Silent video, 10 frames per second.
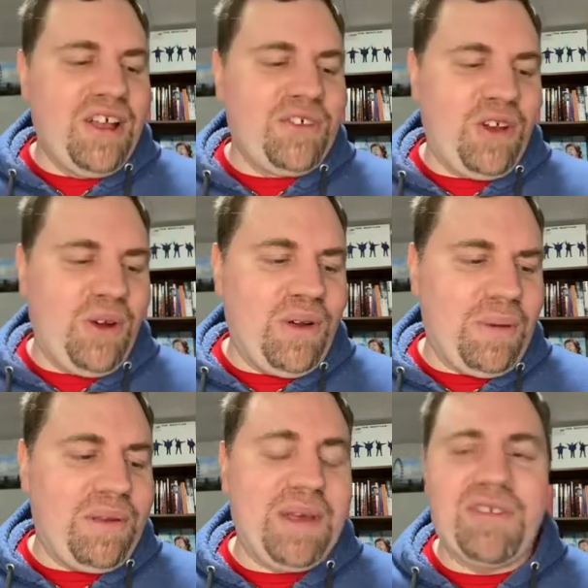So, I
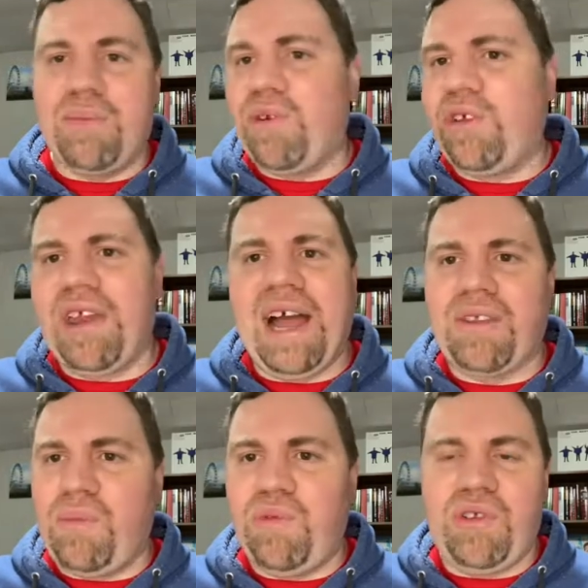mean, man, some really good
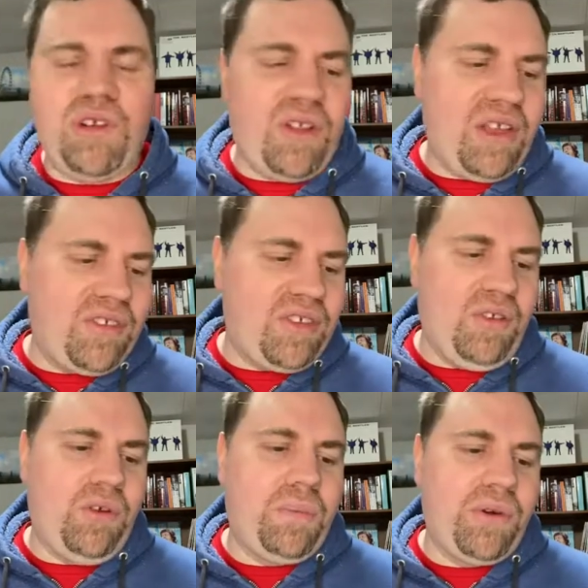acting between Charlton Heston
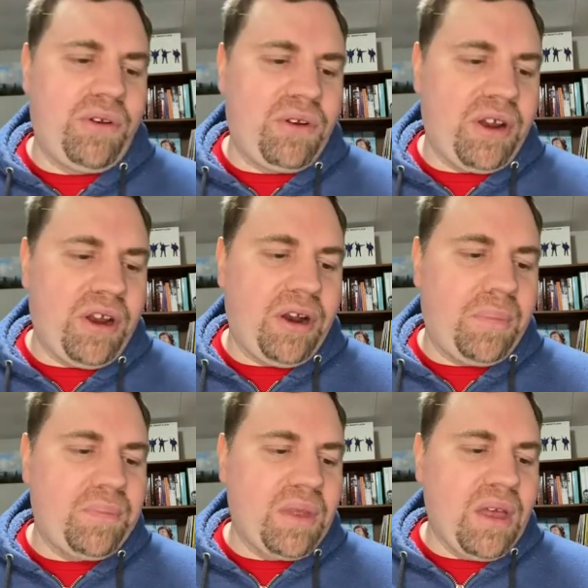and Yul Brynner here.